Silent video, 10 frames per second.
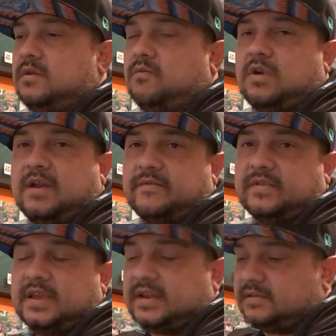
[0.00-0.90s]
whatever
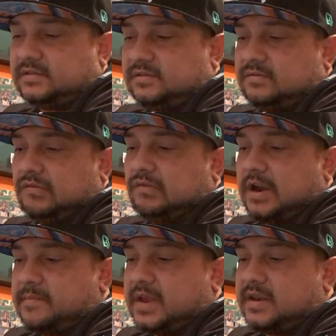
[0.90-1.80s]
they run
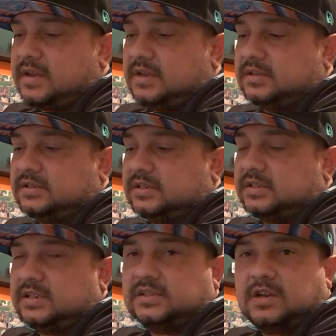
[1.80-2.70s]
him in. He
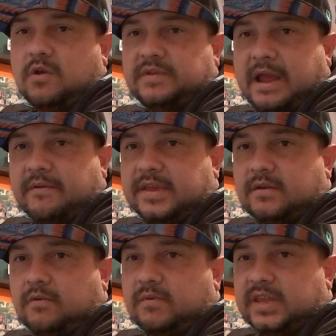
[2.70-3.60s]
just needs to go
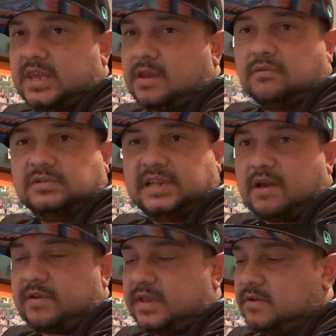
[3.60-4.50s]
downhill. When he goes
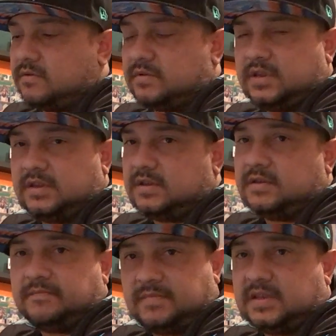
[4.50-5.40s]
downhill,
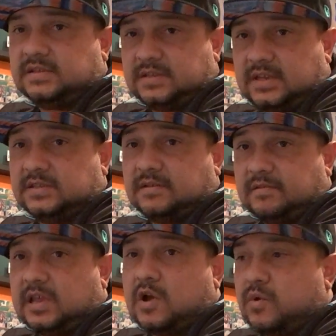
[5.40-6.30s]
he's a
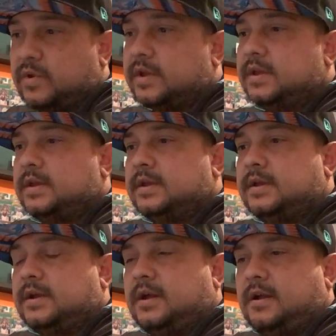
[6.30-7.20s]
load.
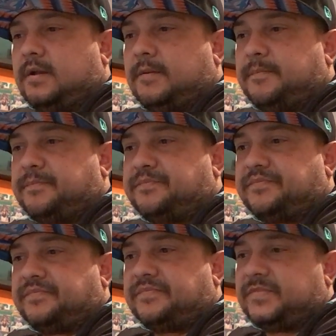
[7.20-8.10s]
Um,
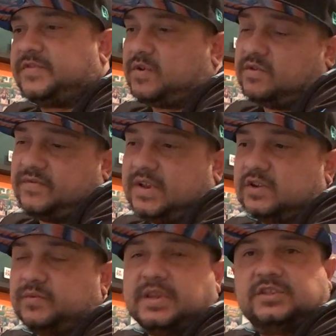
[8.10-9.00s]
so his feet are
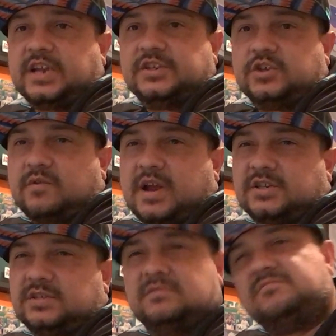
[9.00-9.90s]
sweet. Change of
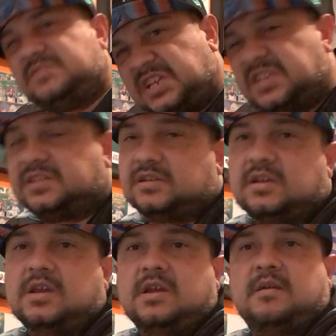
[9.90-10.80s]
direction, decent,
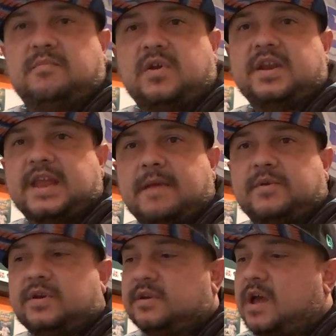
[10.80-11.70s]
pretty damn
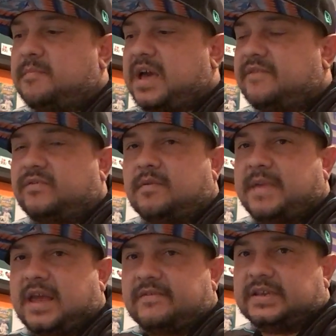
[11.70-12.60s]
good. Not bad for a
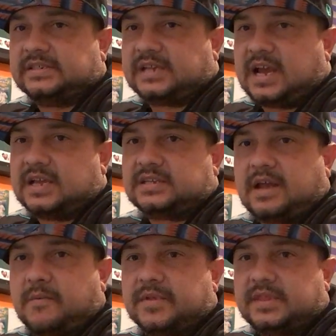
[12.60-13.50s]
man of his size. I
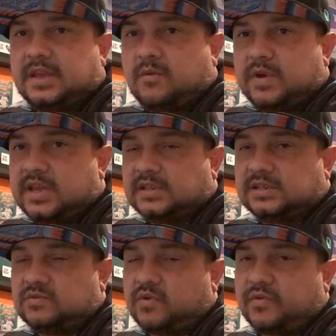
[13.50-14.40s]
would think when he gets
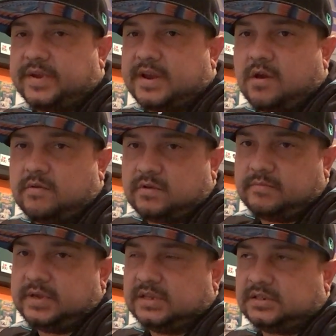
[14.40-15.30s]
into a three cone, it'll
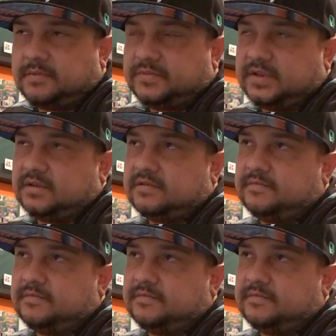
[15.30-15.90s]
be something.